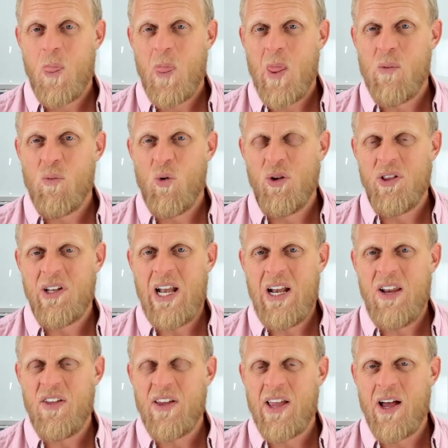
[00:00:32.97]
And more than
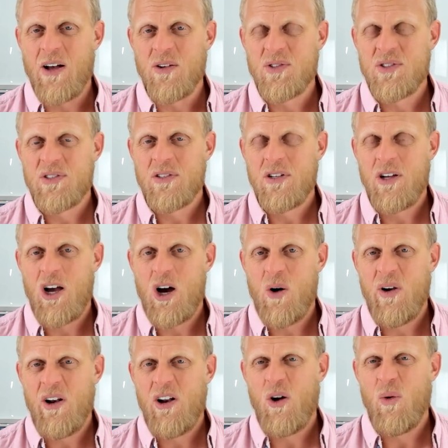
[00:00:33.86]
anything else, I
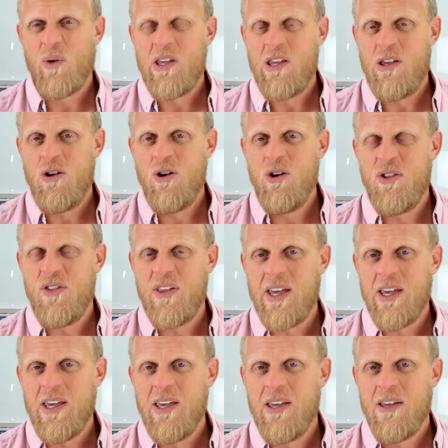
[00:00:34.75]
want to know what you
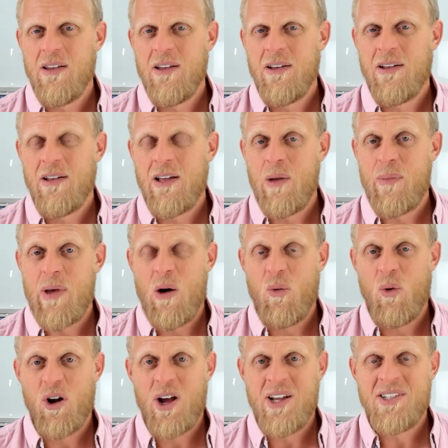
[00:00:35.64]
think about
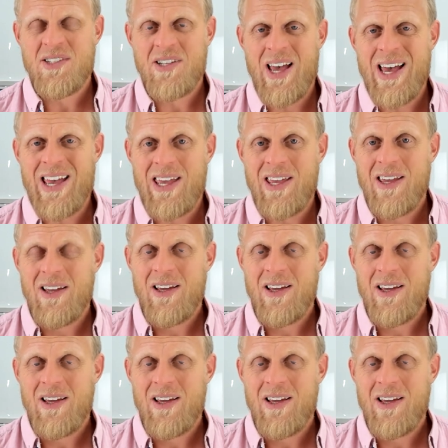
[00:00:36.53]
what I say.